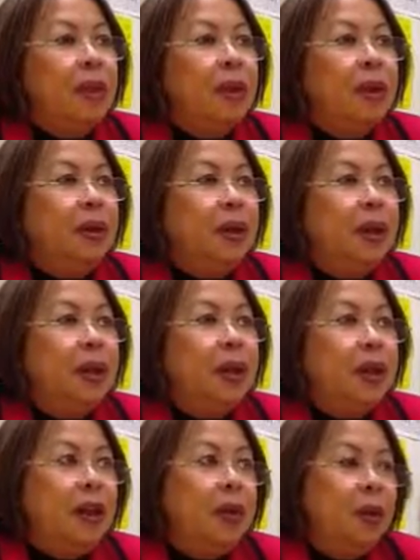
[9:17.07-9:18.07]
Because
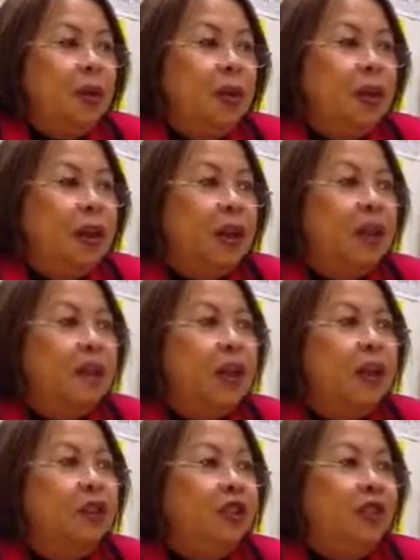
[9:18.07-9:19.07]
they thought it was an
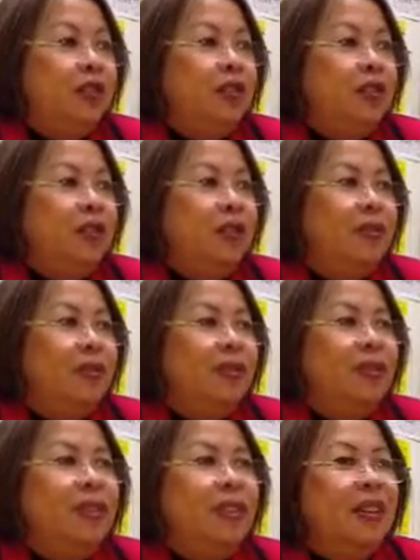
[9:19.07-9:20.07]
adventure.
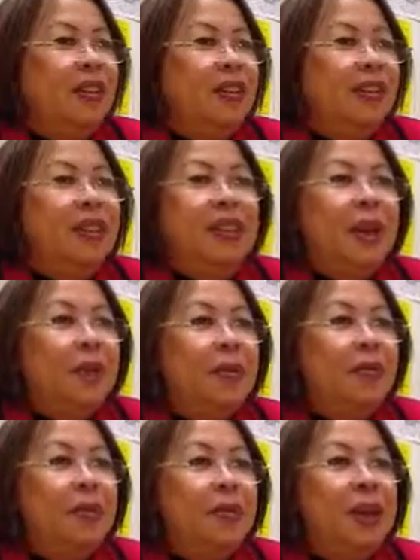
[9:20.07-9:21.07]
Some
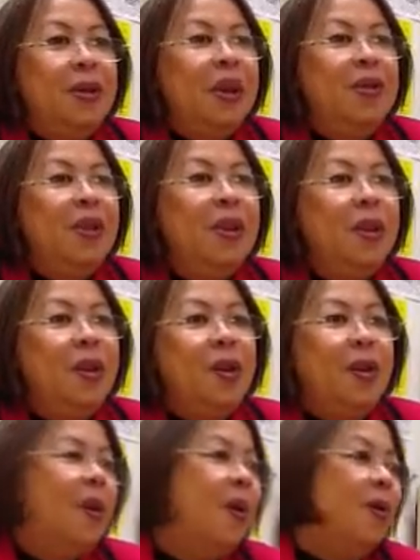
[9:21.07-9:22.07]
of them didn't even
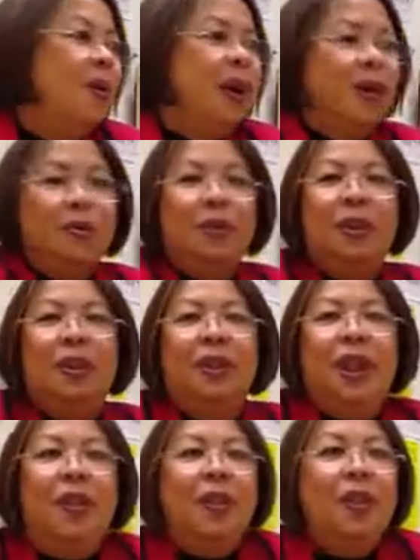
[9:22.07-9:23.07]
know, oh well, we'll
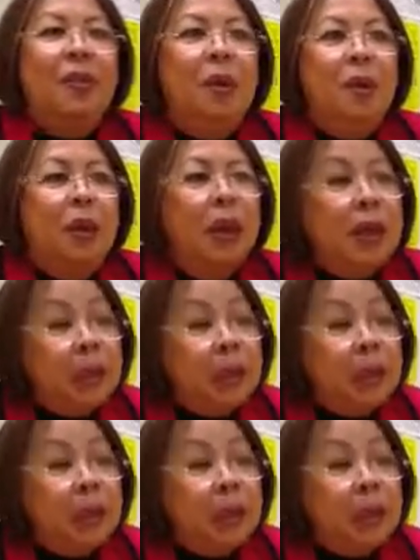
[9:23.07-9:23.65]
just get on the boat.